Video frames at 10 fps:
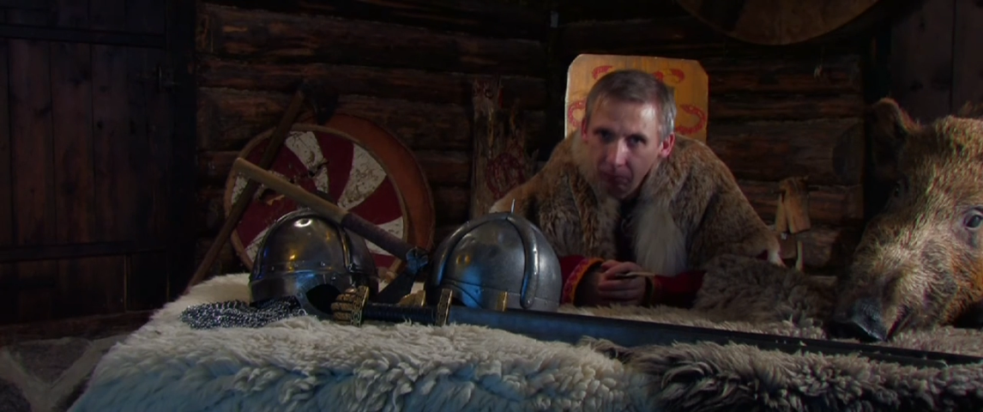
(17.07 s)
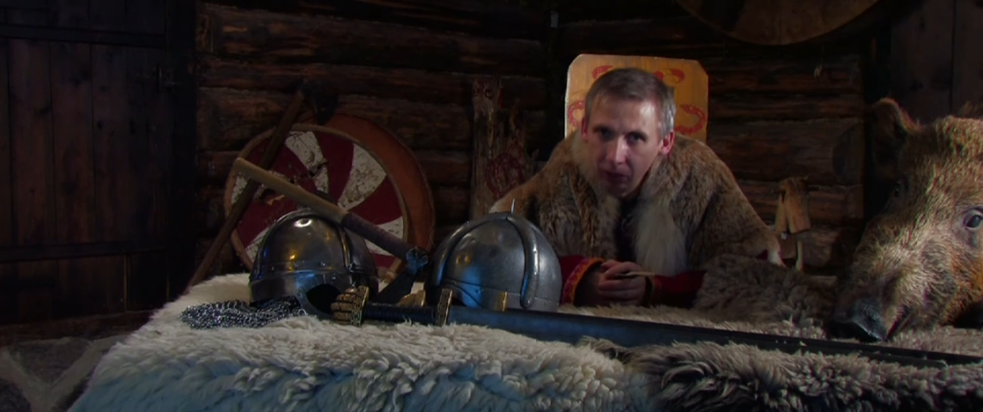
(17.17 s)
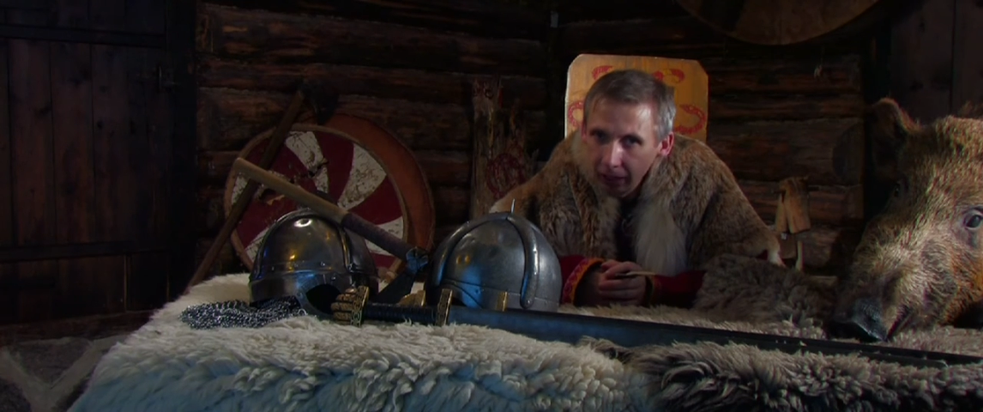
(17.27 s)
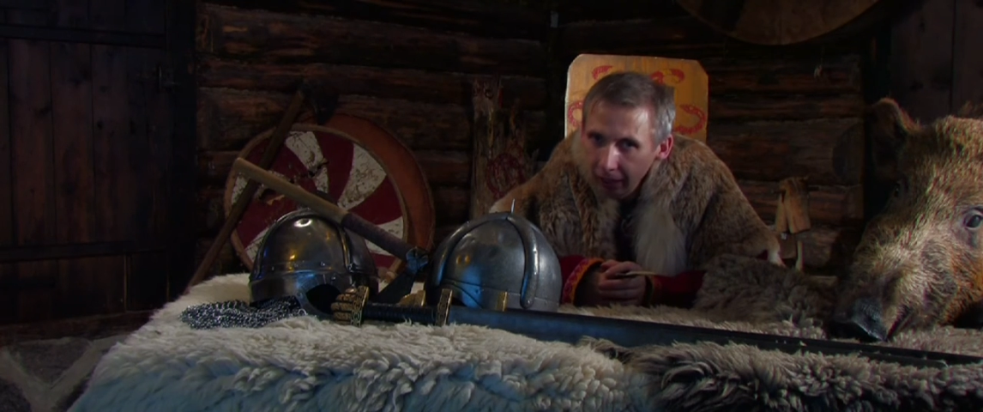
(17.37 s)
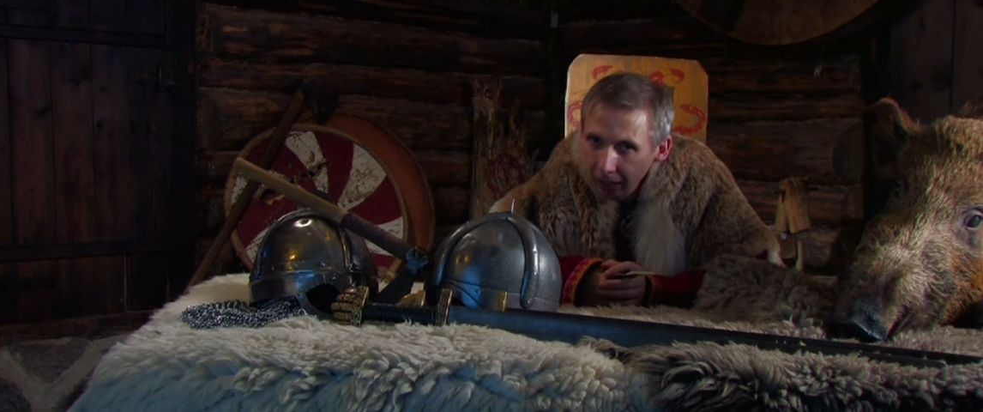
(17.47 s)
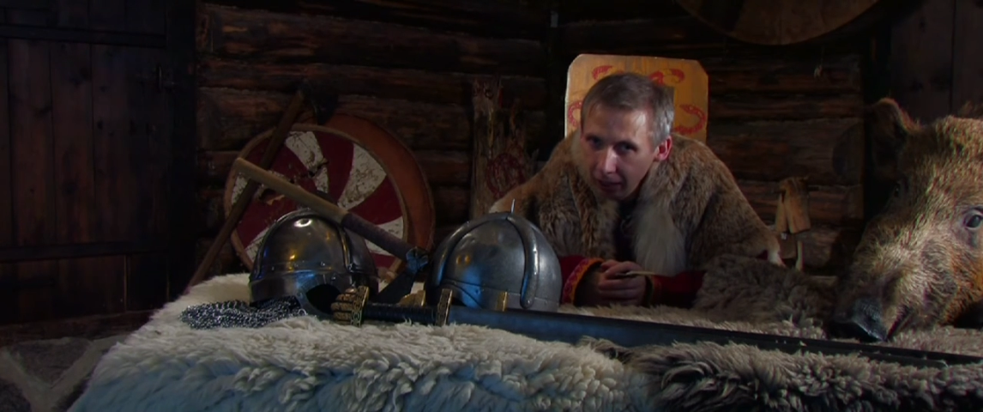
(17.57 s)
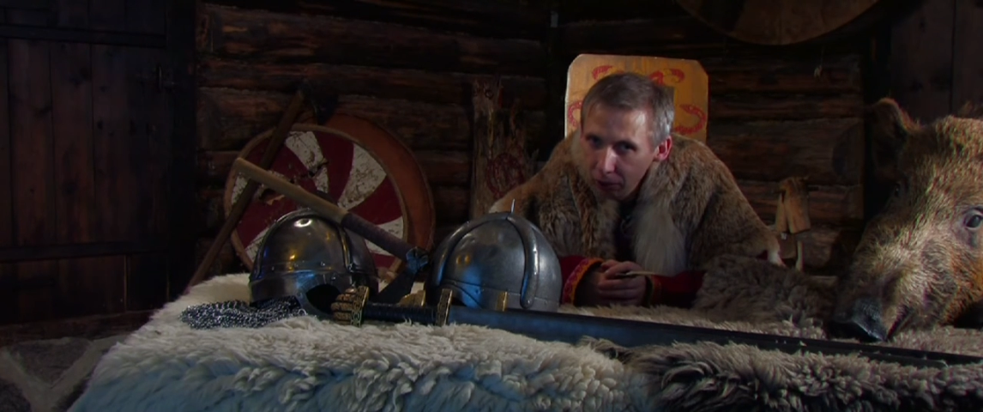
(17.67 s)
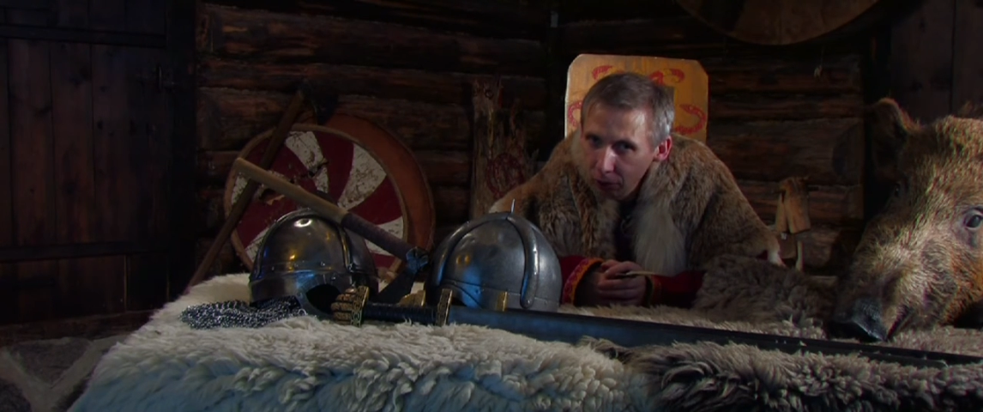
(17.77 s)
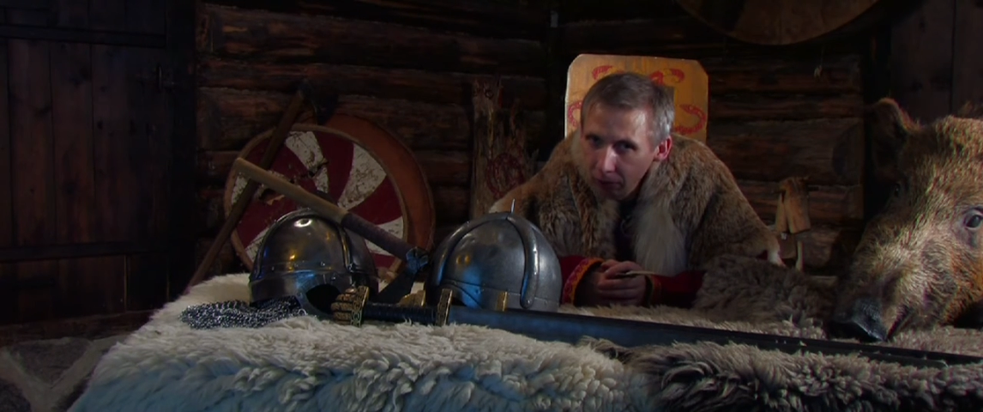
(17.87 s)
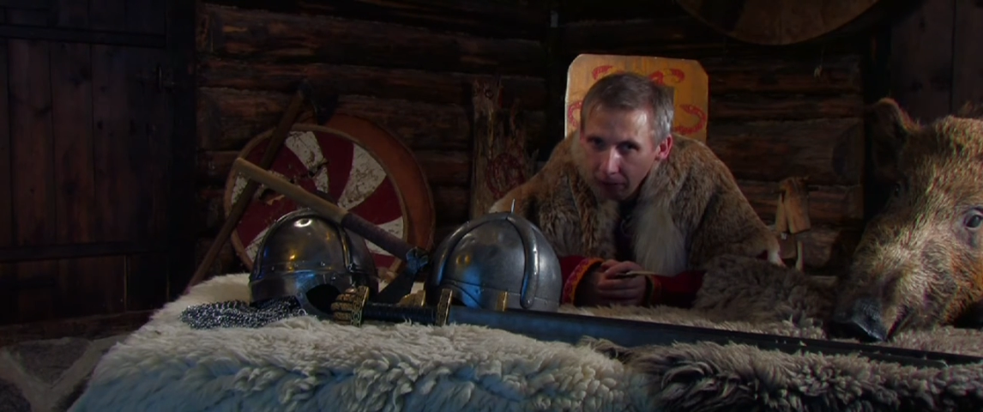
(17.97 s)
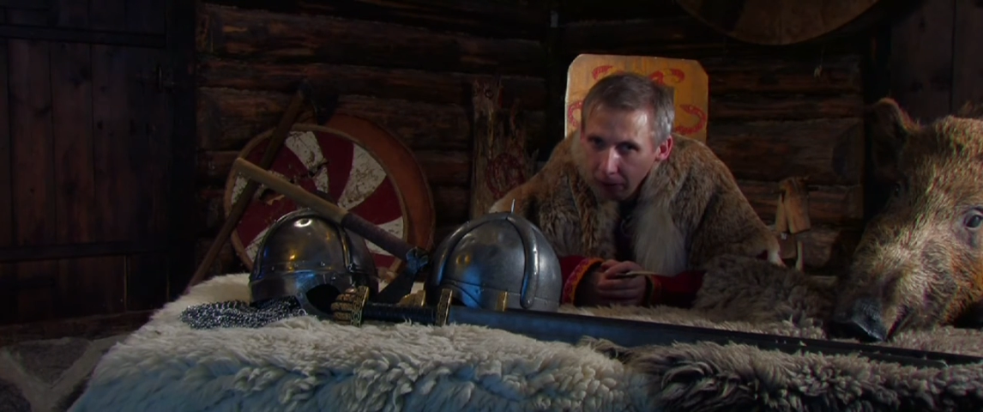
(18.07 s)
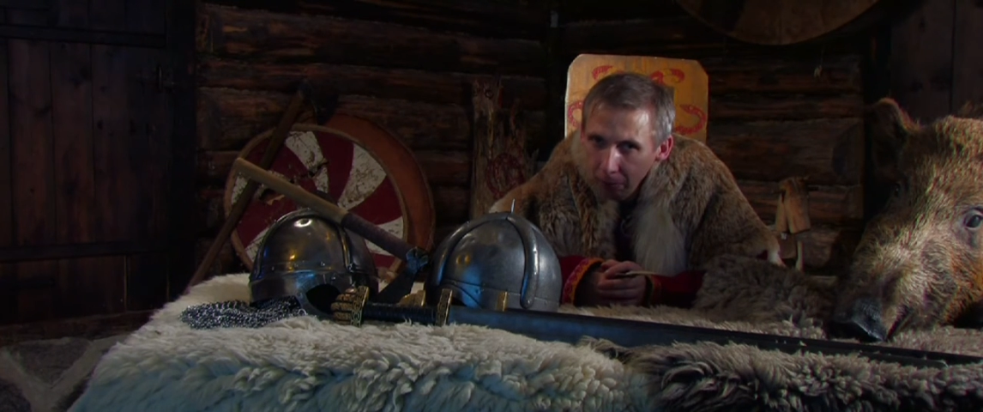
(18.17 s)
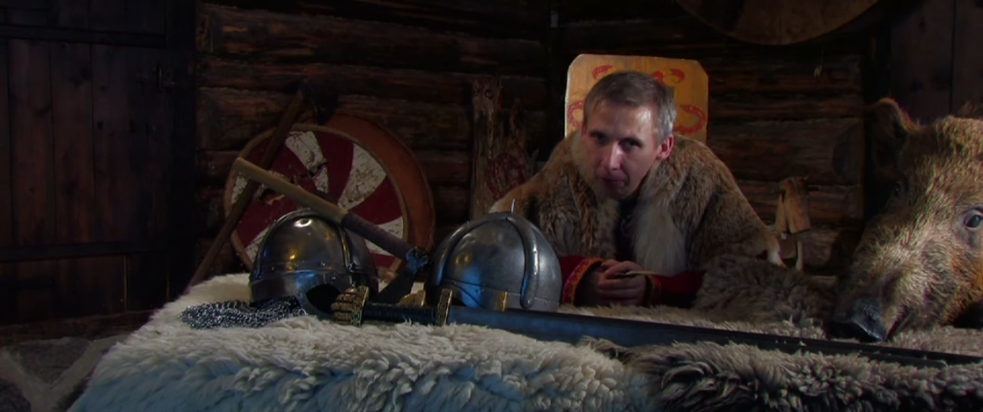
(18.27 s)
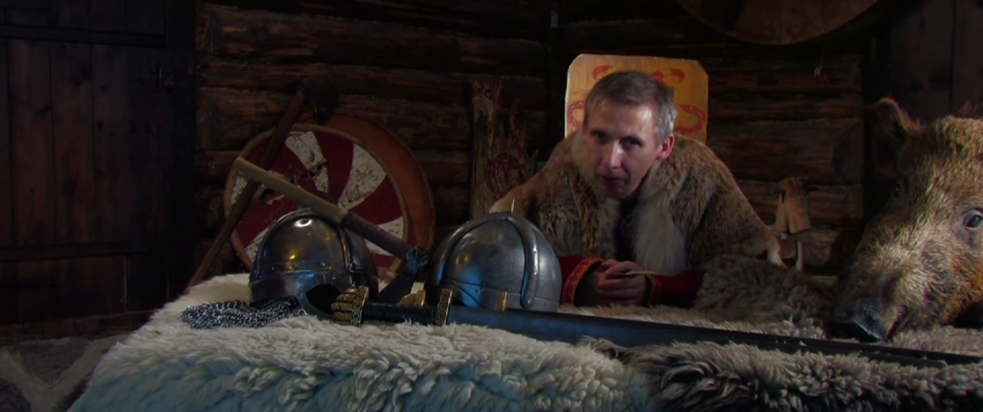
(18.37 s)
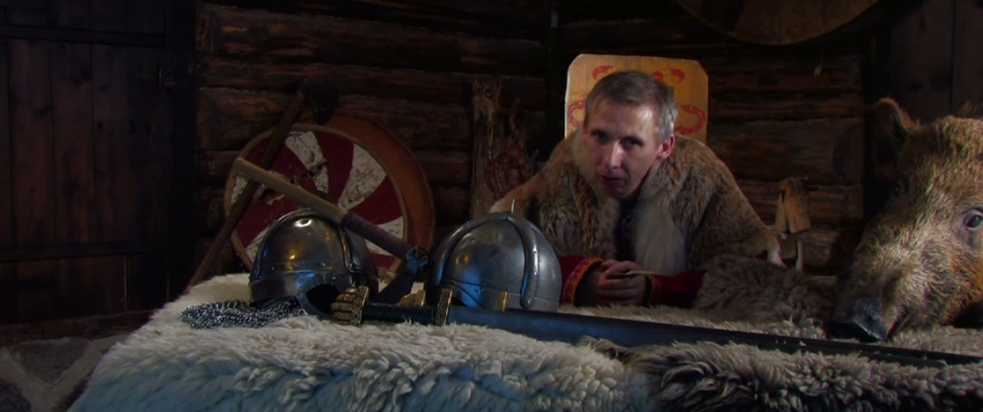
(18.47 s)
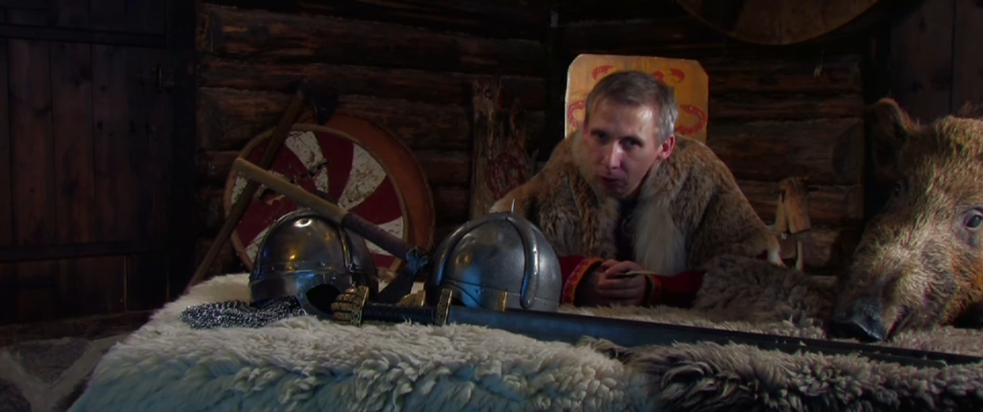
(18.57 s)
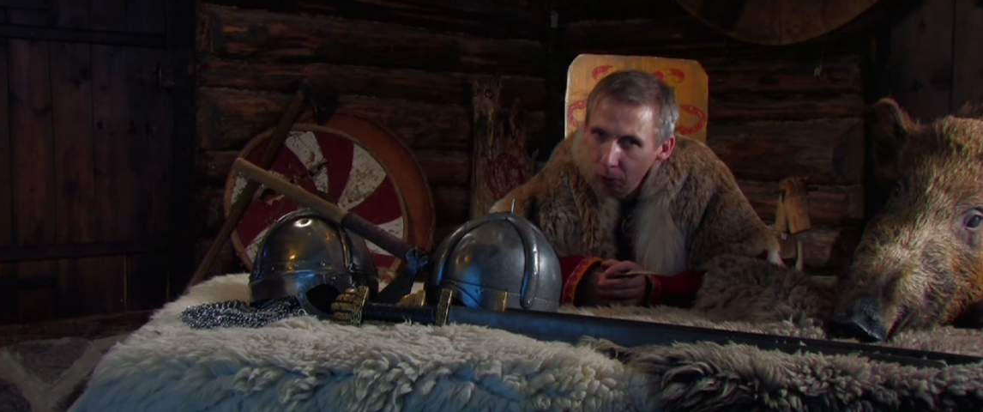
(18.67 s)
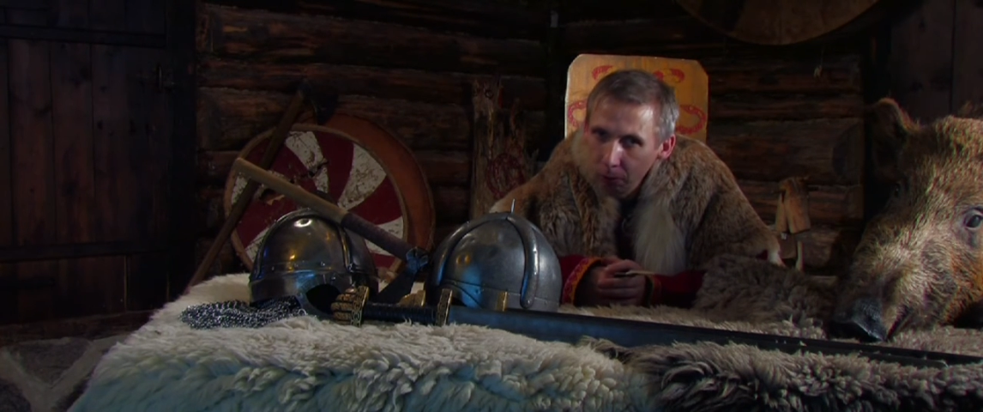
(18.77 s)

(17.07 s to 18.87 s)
10 years to develop this to